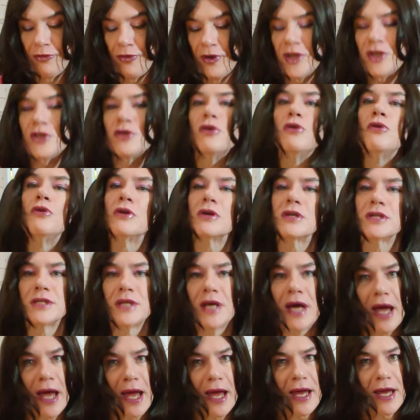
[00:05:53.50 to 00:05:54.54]
Fish
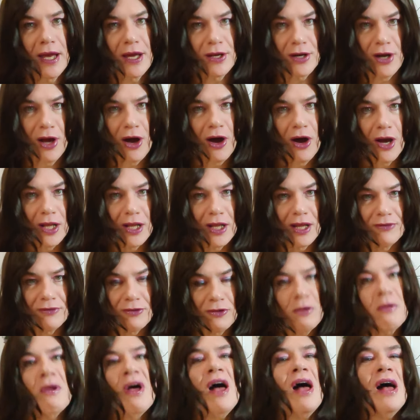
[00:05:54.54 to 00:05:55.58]
hooks hanging at eye
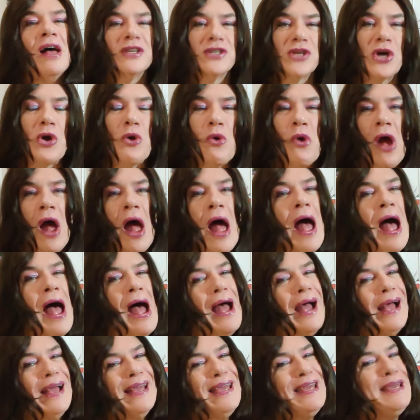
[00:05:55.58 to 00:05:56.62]
level. So,
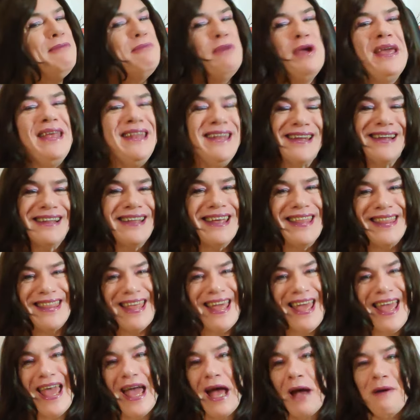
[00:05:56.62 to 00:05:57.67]
immediately
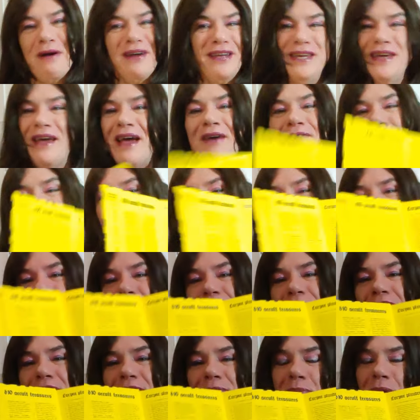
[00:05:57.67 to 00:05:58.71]
there, you haven't
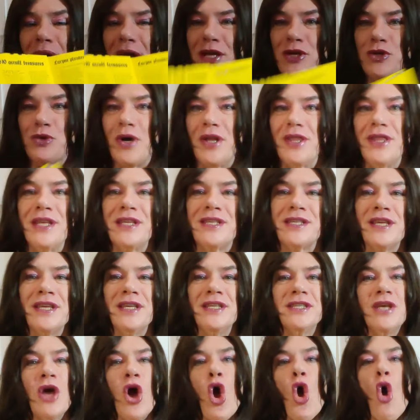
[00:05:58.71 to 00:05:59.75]
even reached page one. This
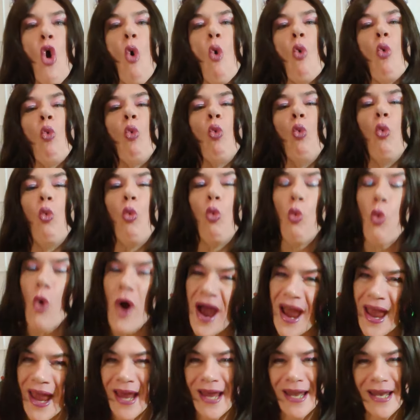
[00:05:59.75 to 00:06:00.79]
is
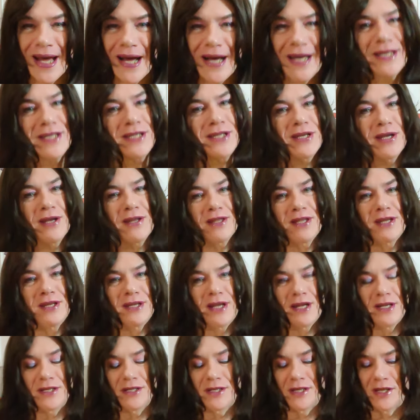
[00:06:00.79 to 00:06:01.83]
way nastier
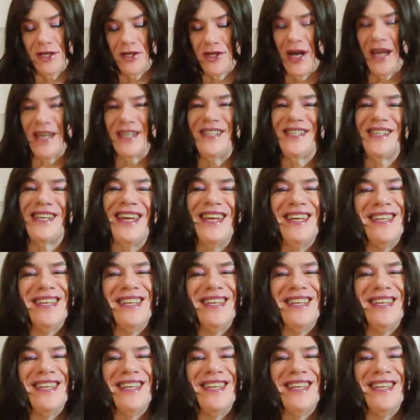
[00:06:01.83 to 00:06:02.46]
than Dungeons & Dragons.